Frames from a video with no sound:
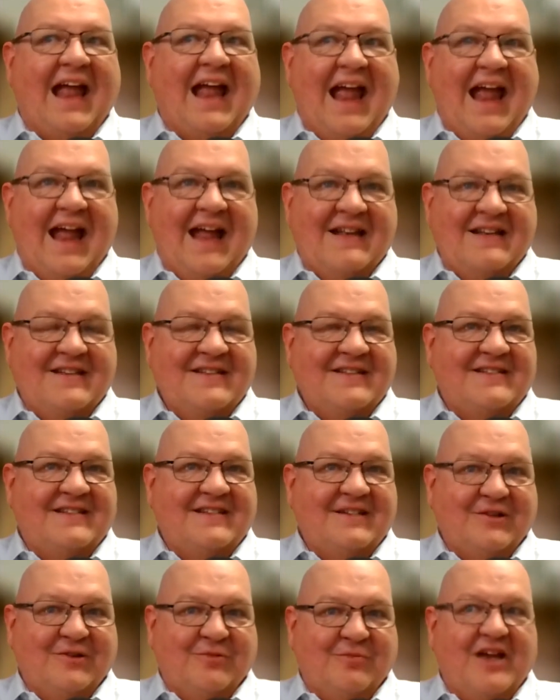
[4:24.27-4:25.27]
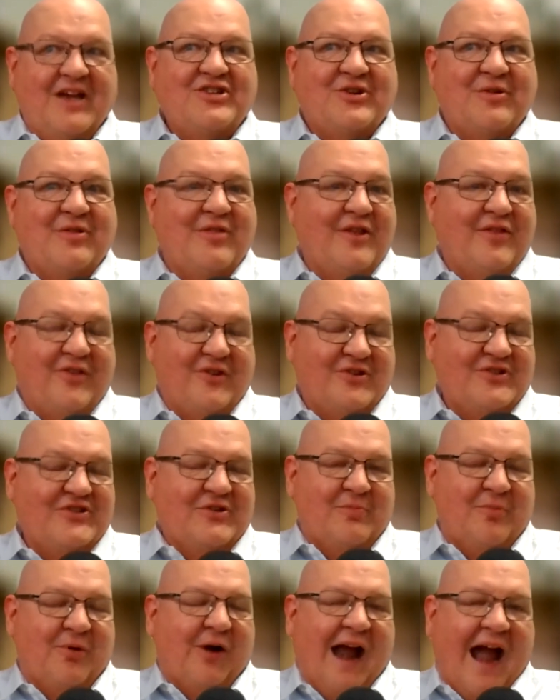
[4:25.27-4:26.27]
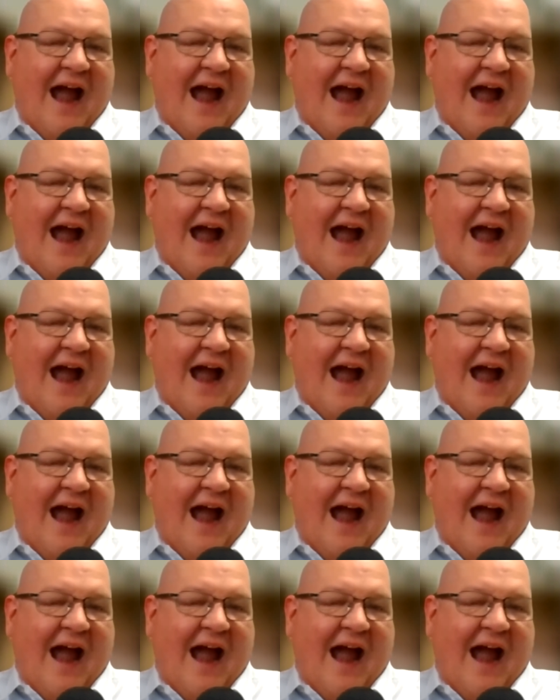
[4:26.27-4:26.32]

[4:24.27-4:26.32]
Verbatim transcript: and to make sure that they're super